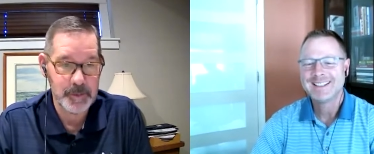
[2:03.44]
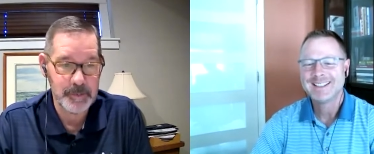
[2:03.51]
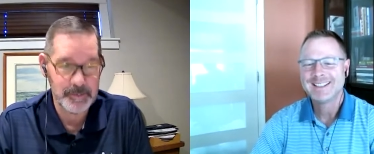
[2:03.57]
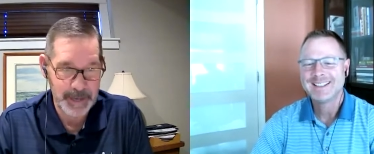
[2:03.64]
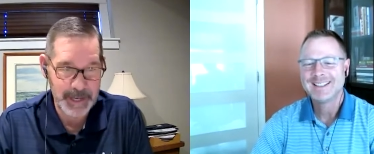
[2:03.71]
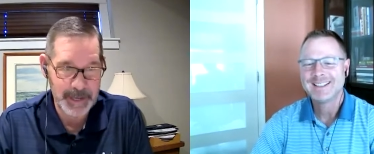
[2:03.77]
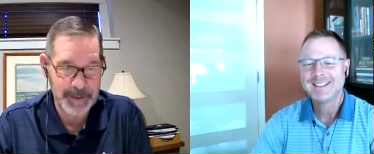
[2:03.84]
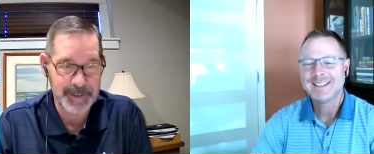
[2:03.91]

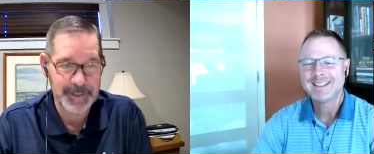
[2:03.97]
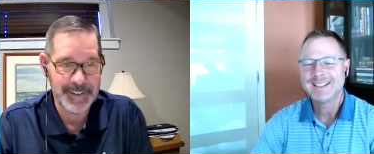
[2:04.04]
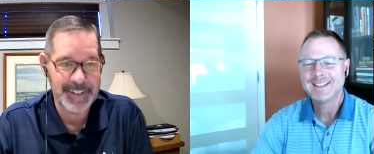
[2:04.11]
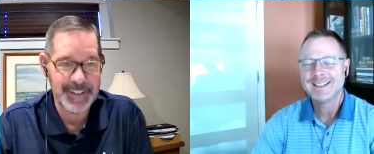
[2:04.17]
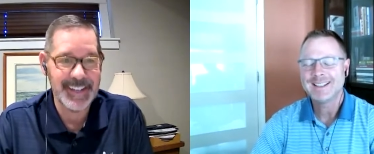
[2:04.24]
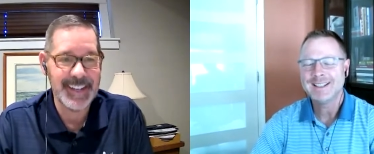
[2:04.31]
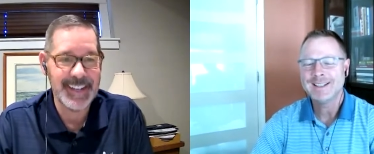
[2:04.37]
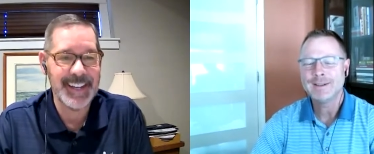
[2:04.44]
Speaker 1: better
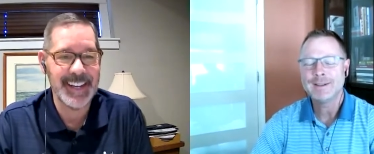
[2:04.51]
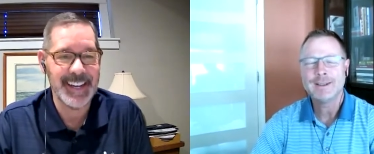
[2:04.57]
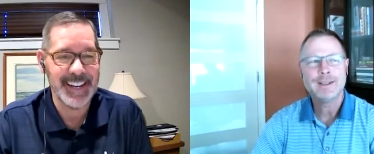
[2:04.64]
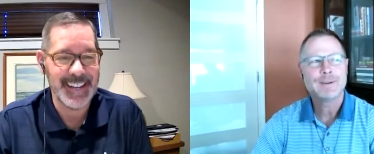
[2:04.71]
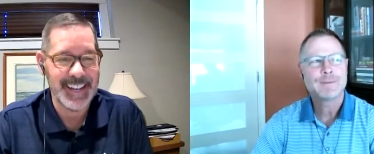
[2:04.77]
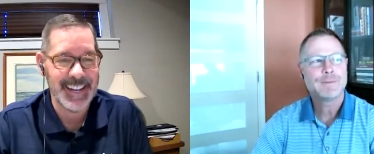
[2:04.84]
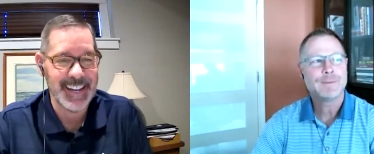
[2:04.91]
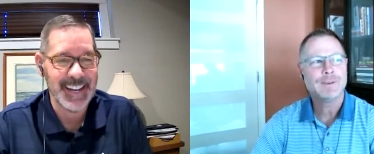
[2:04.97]
Speaker 2: if,
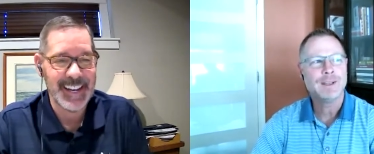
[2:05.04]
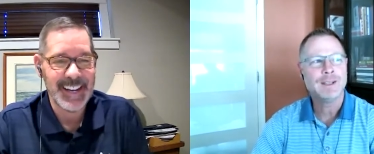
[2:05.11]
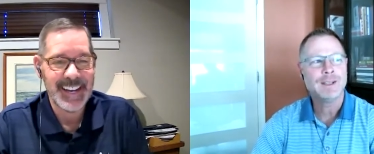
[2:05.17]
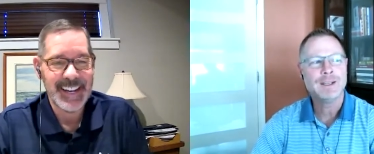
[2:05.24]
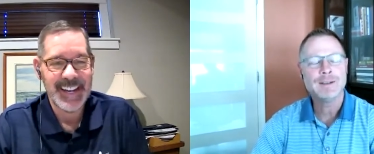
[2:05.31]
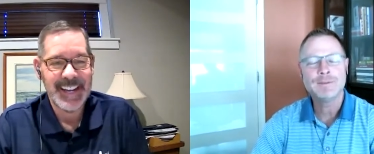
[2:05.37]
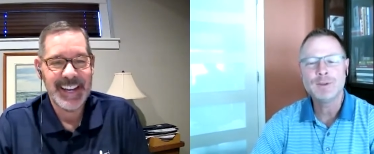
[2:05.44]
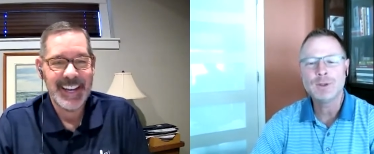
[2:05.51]
if
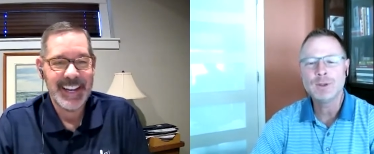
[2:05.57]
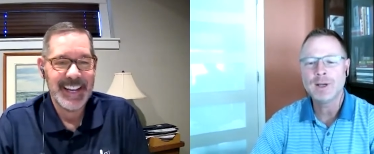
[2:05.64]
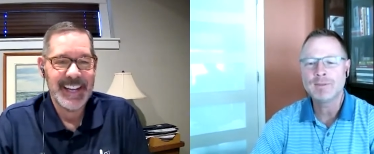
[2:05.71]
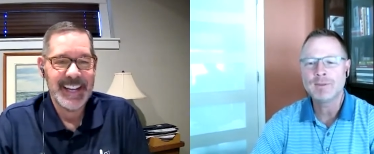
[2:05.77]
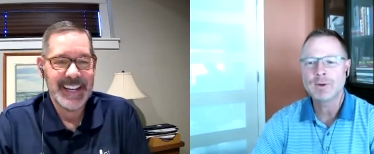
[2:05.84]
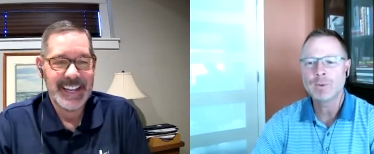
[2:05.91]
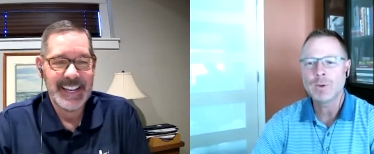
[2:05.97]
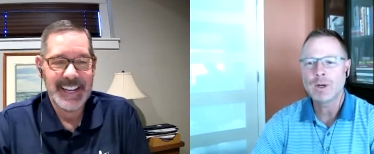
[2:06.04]
any of you
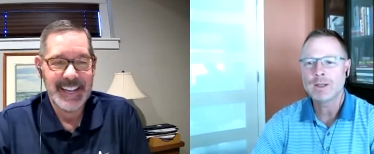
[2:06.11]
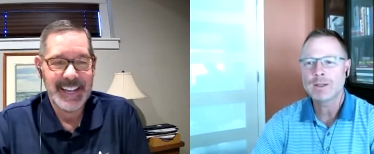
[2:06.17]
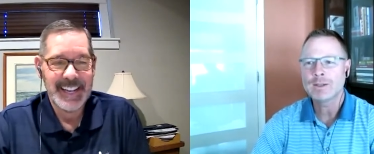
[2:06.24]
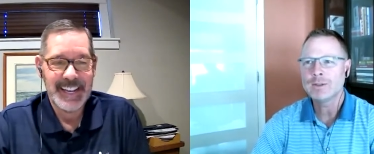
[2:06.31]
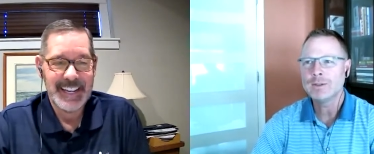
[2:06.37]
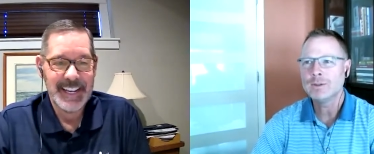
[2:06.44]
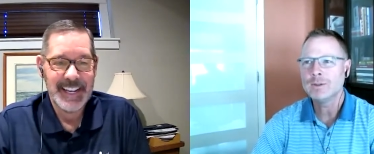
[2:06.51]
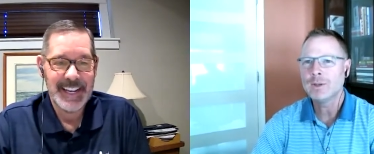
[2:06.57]
ever want
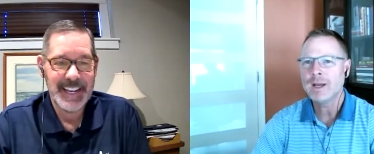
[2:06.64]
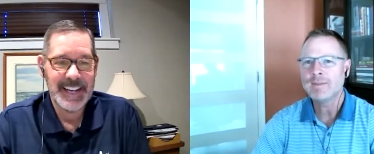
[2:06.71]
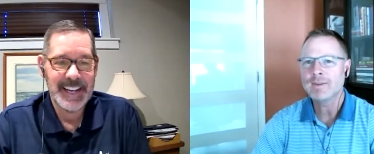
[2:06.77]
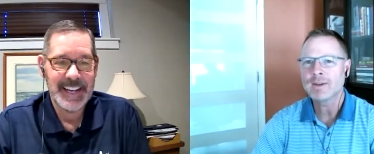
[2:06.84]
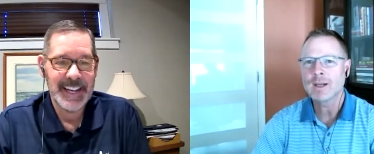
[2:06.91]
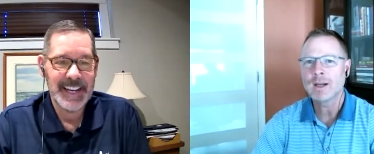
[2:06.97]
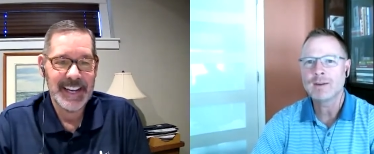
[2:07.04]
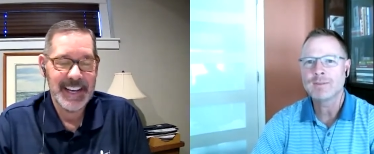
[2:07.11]
to have
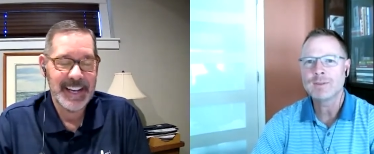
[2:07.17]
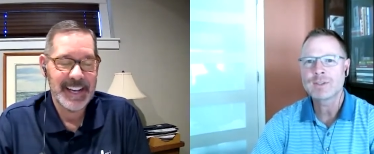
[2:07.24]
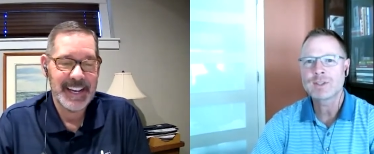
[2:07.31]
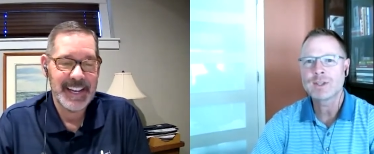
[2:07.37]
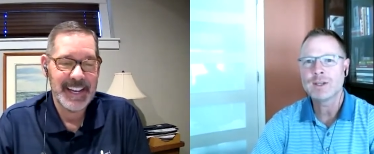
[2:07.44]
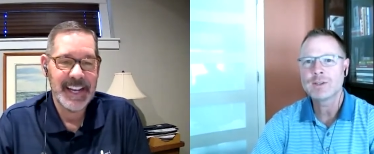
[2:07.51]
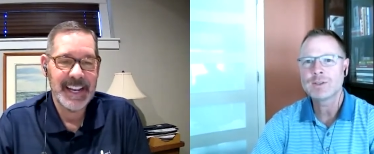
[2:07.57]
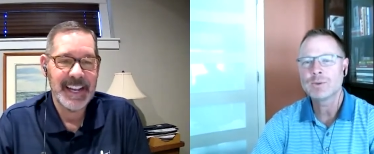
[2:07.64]
a
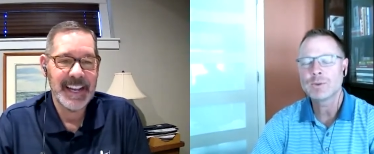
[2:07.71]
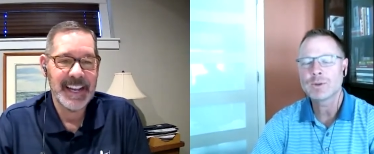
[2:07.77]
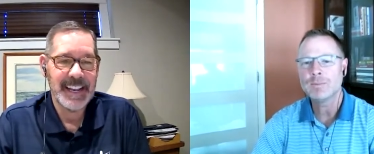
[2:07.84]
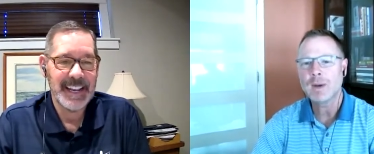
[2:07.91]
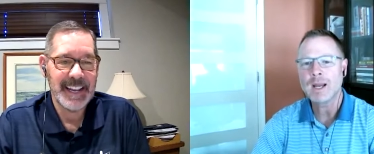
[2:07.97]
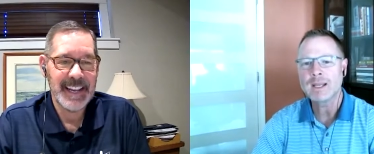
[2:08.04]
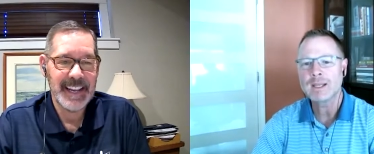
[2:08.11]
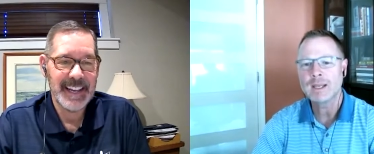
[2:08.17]
conversation with
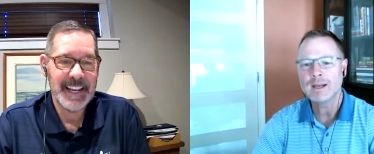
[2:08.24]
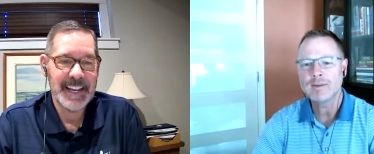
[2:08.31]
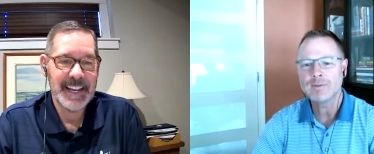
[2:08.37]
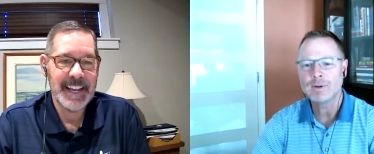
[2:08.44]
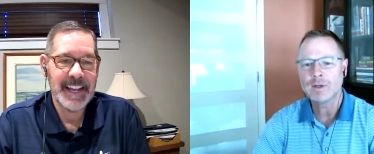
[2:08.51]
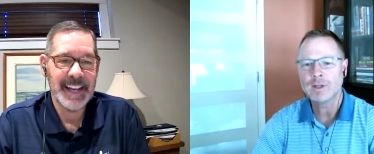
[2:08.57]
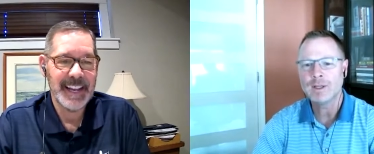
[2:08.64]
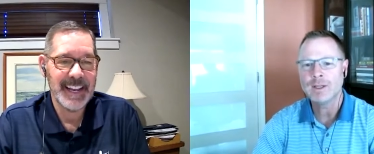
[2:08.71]
Mike
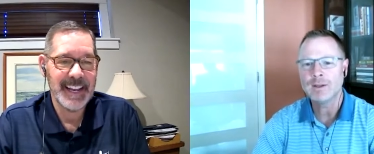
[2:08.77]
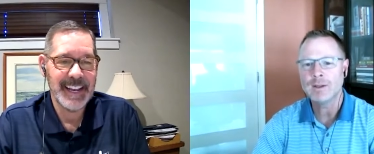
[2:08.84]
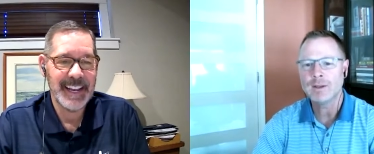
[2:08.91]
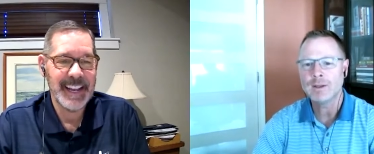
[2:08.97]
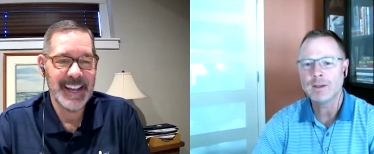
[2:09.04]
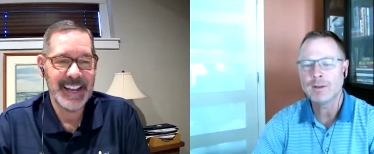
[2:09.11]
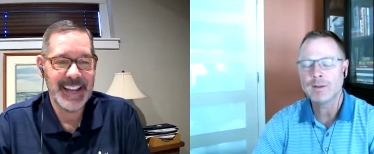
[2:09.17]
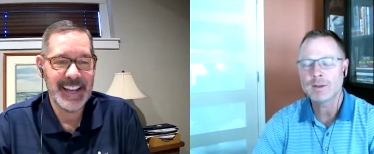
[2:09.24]
Everett
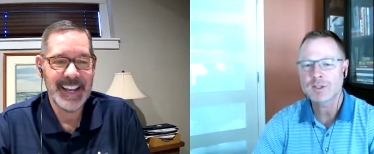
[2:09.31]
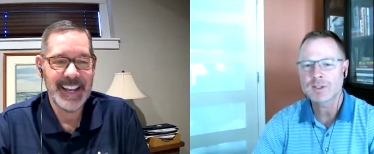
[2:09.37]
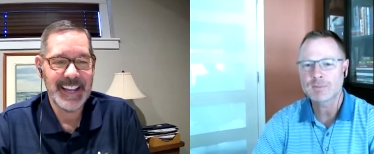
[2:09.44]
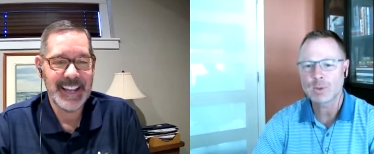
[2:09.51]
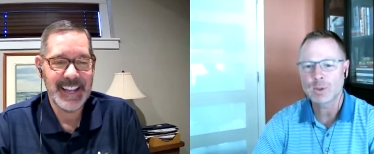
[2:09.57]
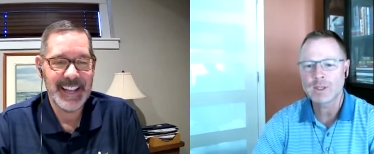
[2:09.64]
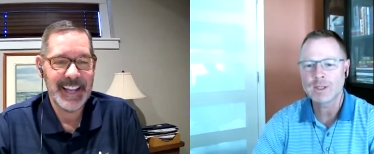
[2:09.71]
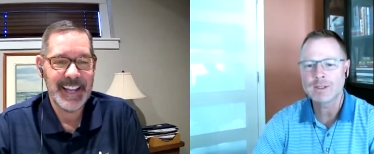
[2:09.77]
in the
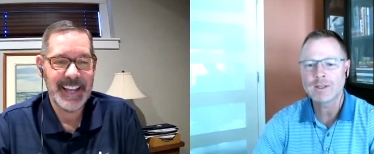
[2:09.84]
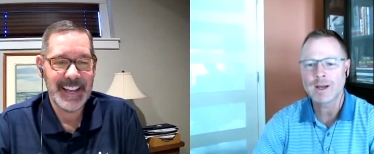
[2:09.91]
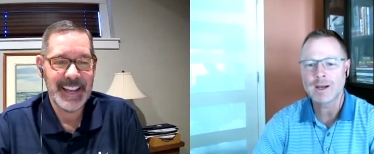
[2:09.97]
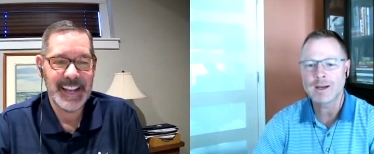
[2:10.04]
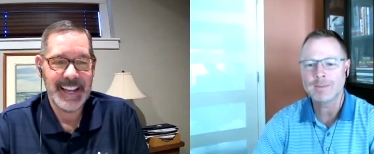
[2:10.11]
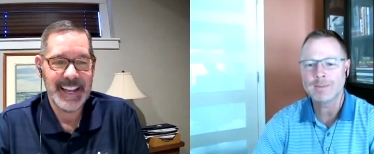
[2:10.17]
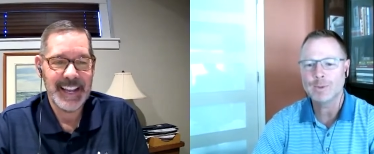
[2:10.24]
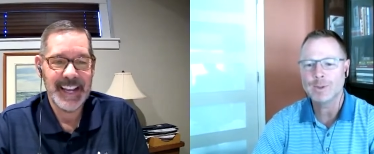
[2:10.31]
springtime